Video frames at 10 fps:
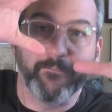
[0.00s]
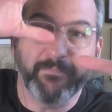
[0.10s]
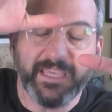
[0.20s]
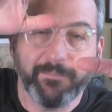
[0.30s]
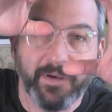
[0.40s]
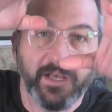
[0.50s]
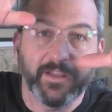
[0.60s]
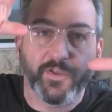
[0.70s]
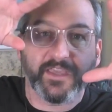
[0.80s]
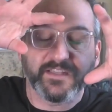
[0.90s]
amoeba
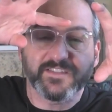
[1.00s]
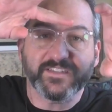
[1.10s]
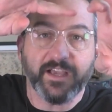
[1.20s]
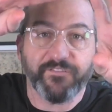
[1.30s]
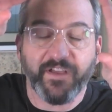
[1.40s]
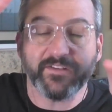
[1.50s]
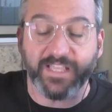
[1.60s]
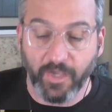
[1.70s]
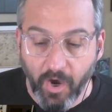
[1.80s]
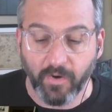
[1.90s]
looking stuff, I was
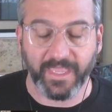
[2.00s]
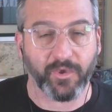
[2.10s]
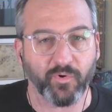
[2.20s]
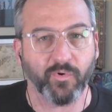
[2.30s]
like, okay,